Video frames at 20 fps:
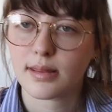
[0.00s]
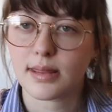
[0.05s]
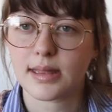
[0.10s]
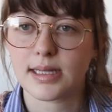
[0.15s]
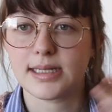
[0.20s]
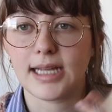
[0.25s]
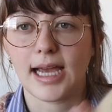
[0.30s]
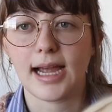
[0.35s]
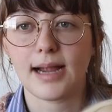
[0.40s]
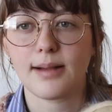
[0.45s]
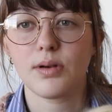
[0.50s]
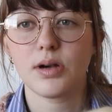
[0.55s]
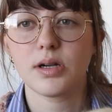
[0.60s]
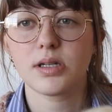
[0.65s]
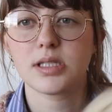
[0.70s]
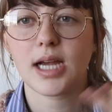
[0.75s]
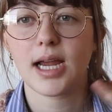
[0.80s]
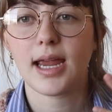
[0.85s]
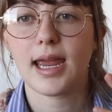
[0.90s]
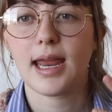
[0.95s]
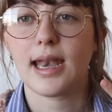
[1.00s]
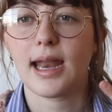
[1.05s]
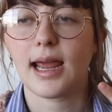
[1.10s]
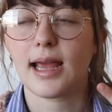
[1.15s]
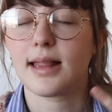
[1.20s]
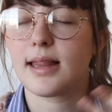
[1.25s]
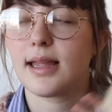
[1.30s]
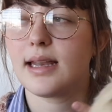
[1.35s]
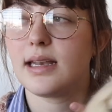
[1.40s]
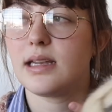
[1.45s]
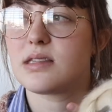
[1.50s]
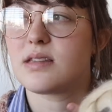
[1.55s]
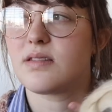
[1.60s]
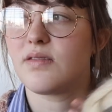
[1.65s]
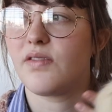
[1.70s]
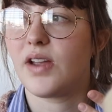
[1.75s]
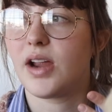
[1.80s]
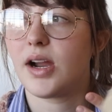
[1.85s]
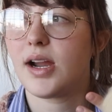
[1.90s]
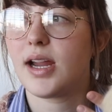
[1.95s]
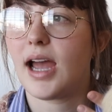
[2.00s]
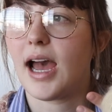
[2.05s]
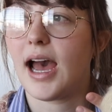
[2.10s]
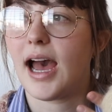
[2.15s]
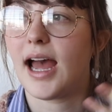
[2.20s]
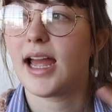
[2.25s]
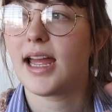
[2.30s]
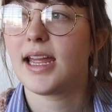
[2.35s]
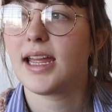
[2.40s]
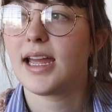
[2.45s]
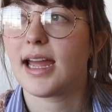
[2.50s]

the Dagmar jacket neckline is very high.